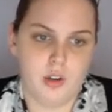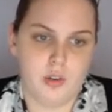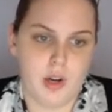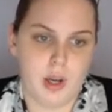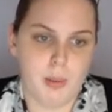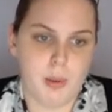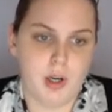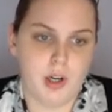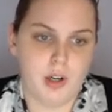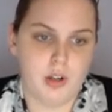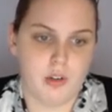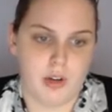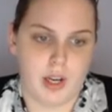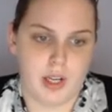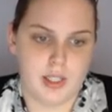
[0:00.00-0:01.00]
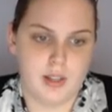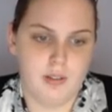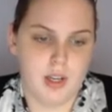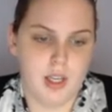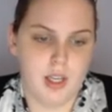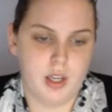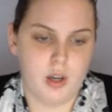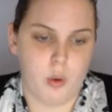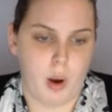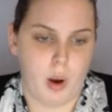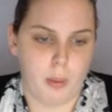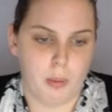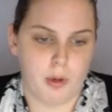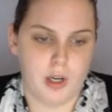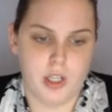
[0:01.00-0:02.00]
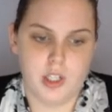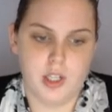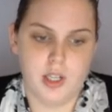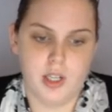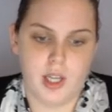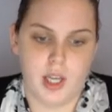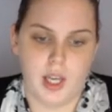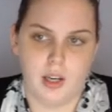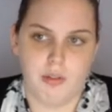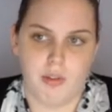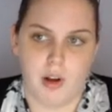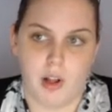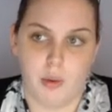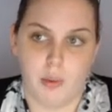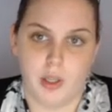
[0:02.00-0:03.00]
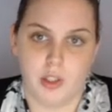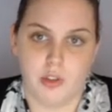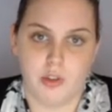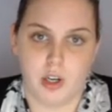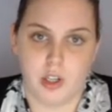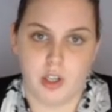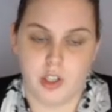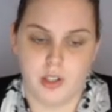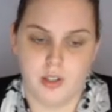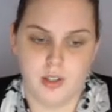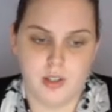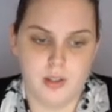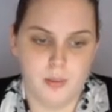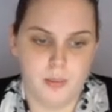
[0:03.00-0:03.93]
grammar, creativity, cooperation, and following instructions.